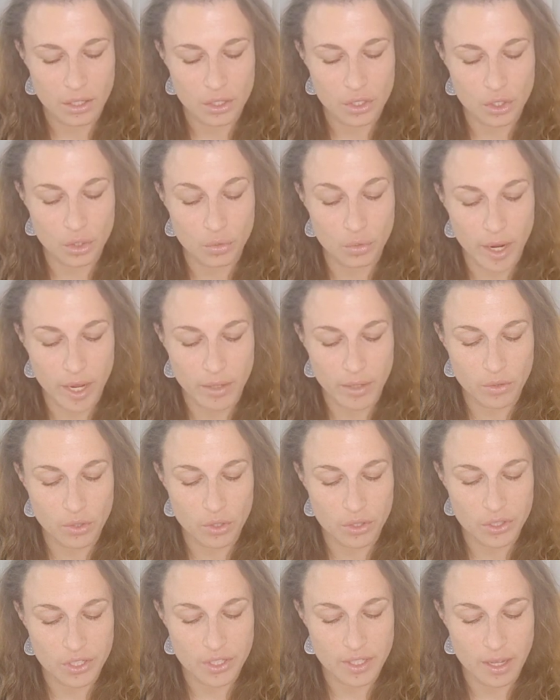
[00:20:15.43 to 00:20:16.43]
to ground
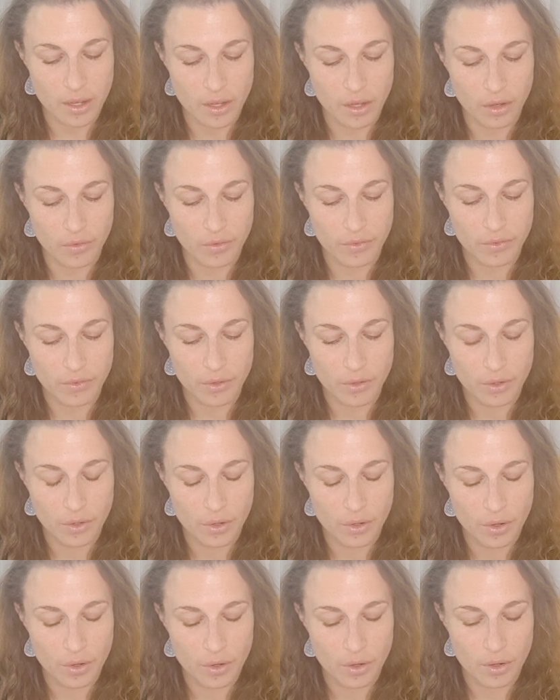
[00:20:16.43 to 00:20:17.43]
yourself,
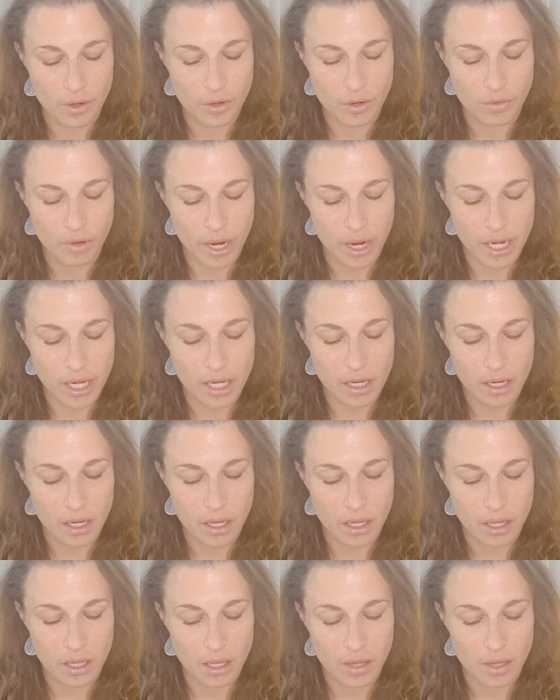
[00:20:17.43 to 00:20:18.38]
right?